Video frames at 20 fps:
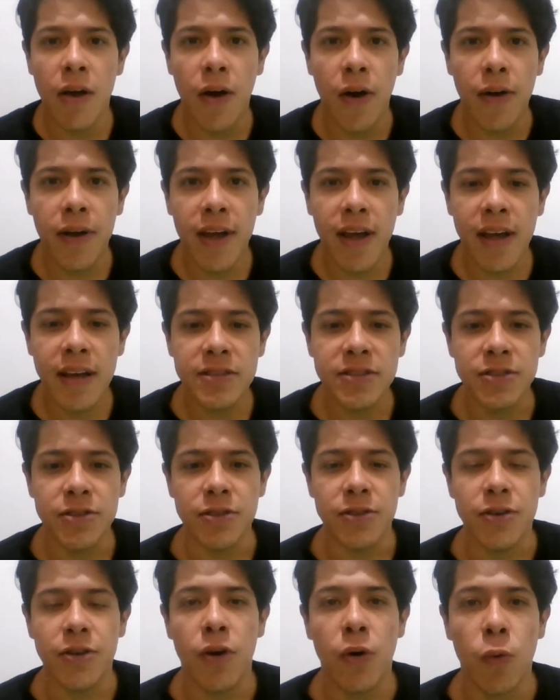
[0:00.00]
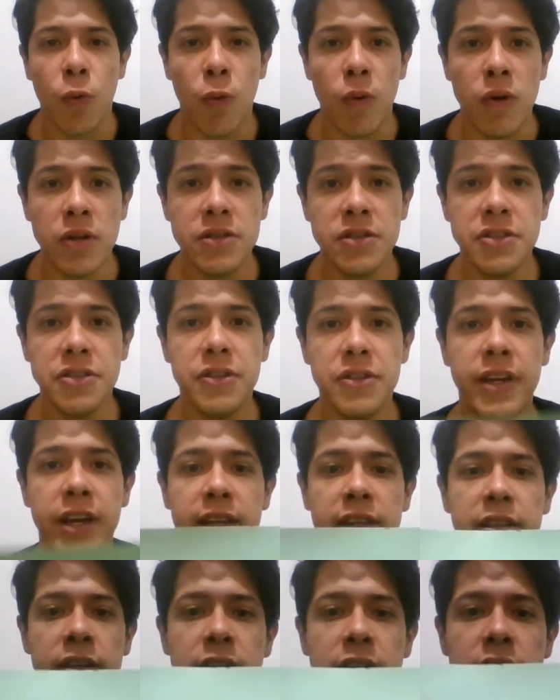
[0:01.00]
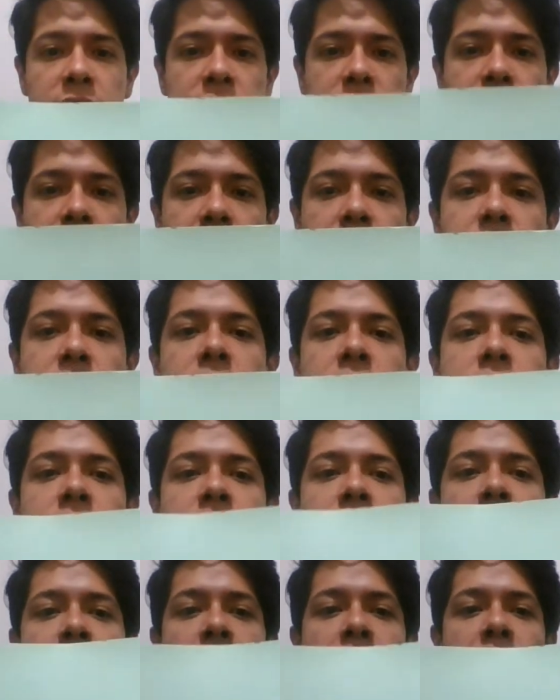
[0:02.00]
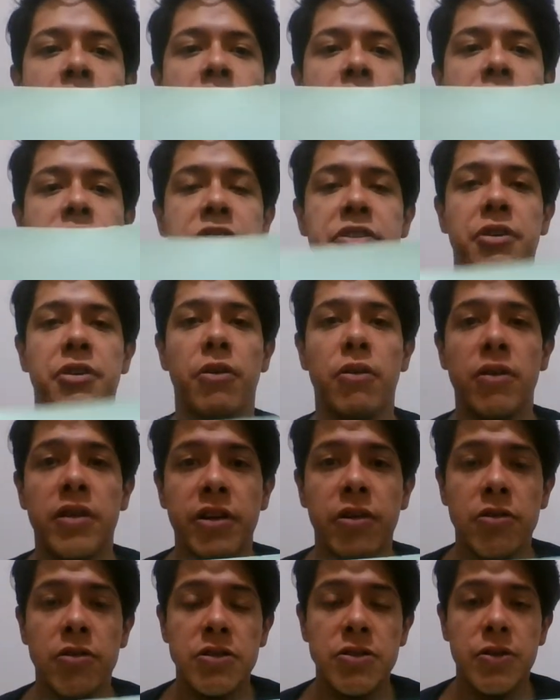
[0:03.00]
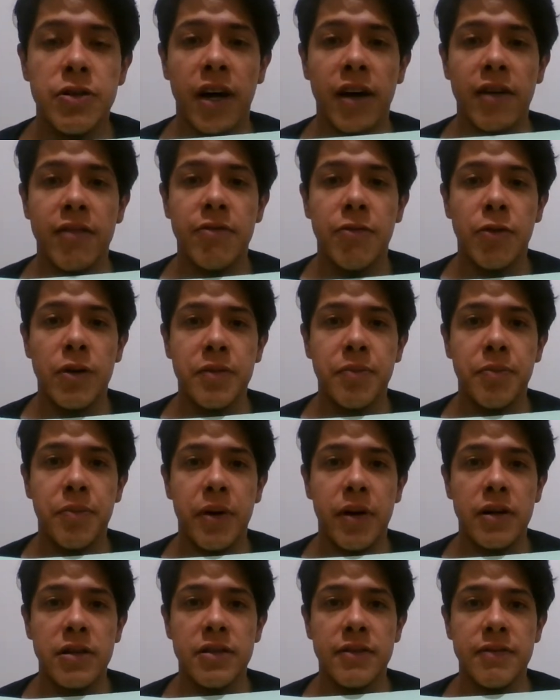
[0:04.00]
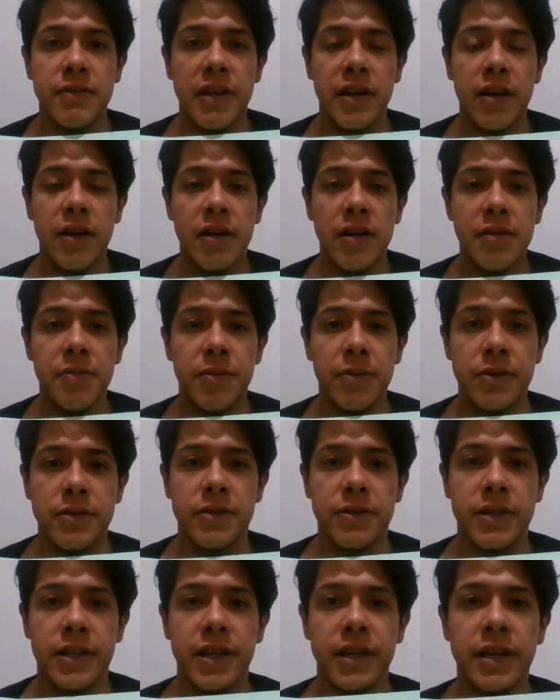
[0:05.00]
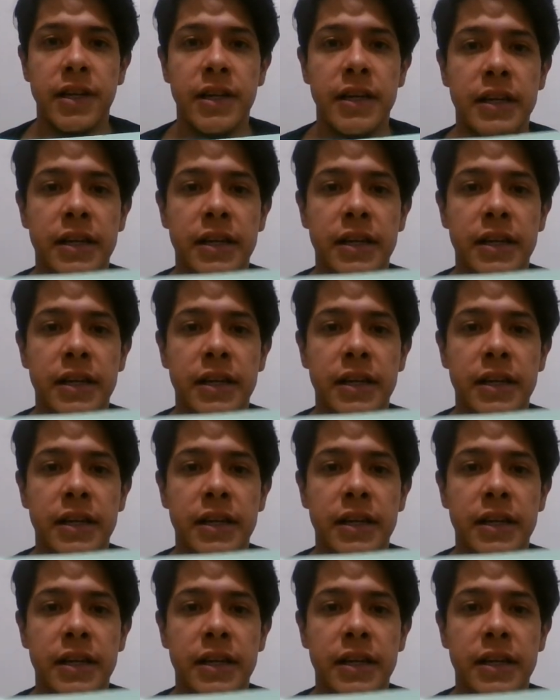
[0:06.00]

Okay, so once you get it cut, you're only going to have one part of the cardboard, okay?